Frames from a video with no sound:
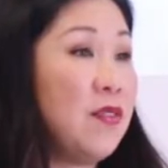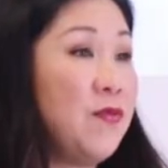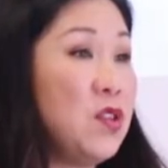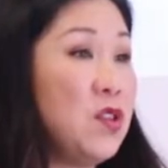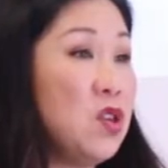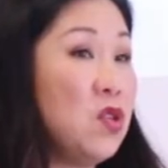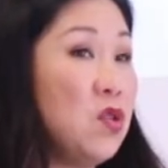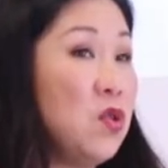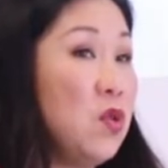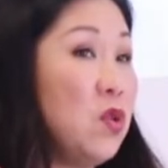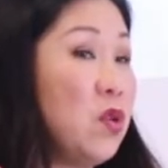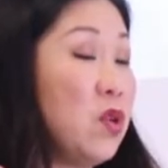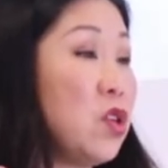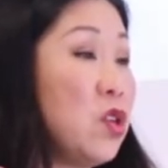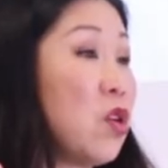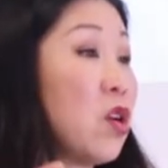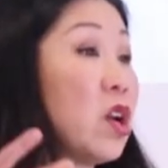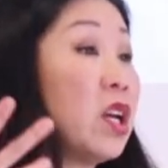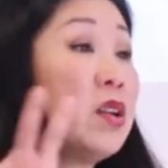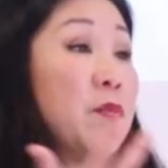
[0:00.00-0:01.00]
if
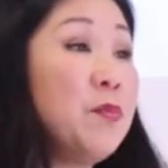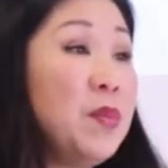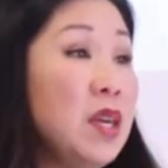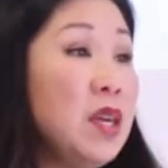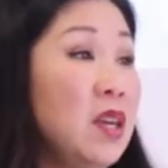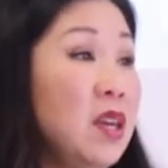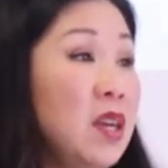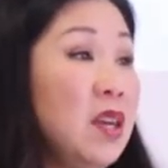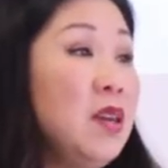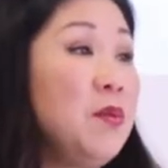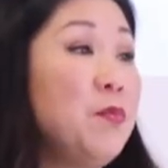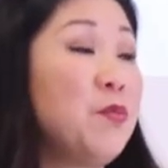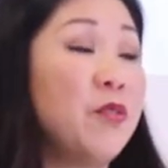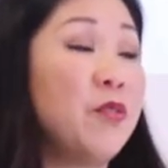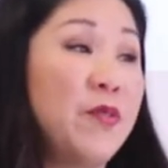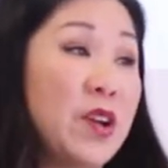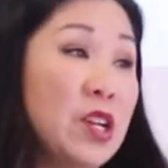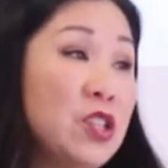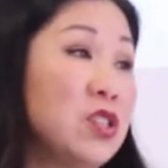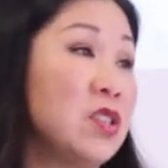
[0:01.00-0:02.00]
you're going to be
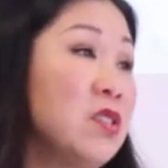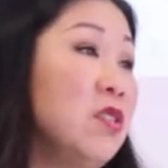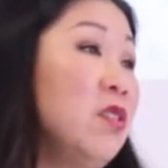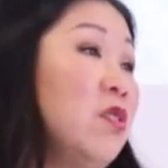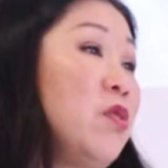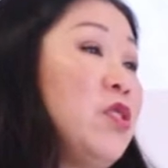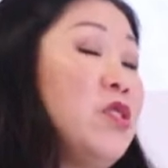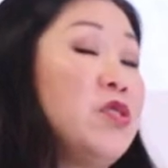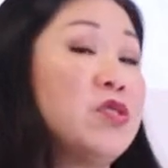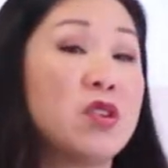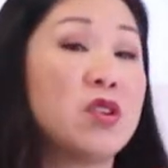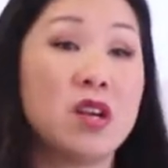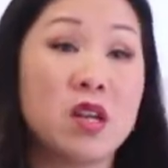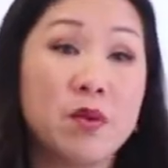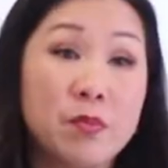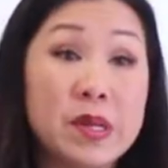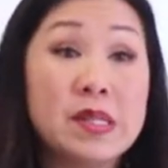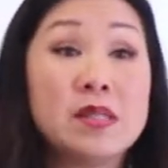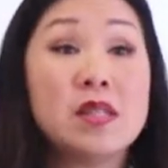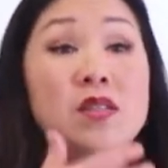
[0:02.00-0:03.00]
professional or you're starting
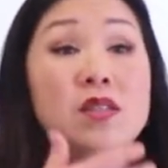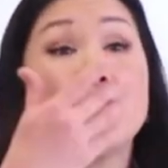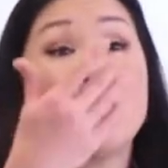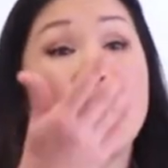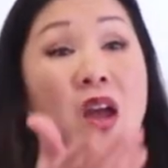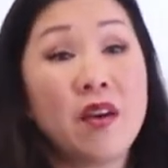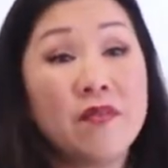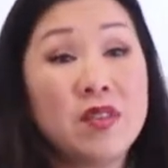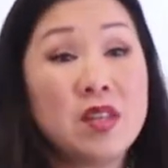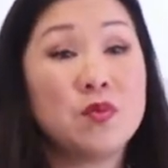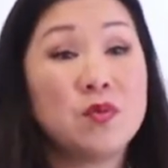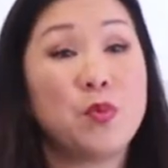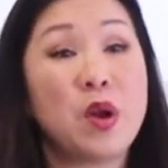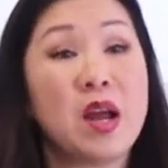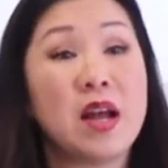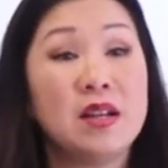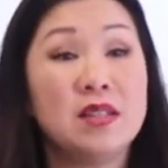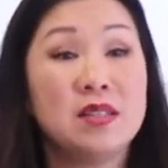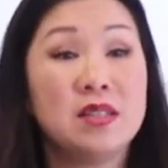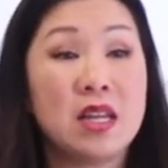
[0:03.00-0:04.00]
a business or you have these
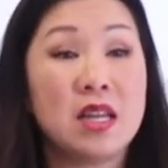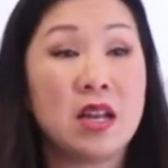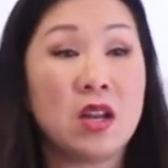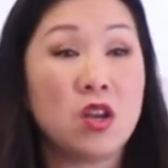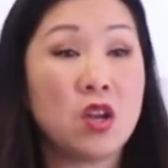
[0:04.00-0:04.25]
brands